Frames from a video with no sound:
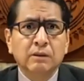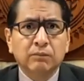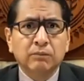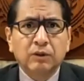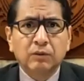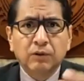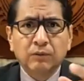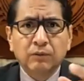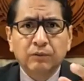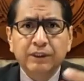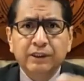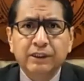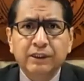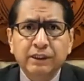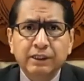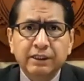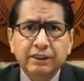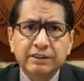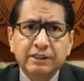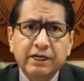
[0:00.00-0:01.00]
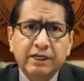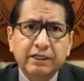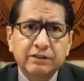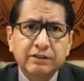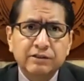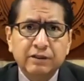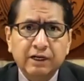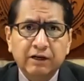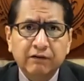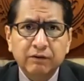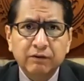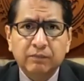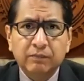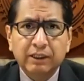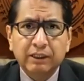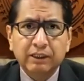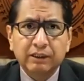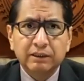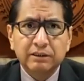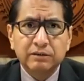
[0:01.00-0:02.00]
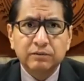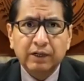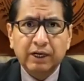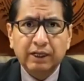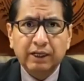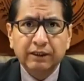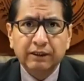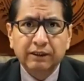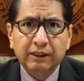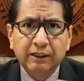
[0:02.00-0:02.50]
But what we did say to everybody is rather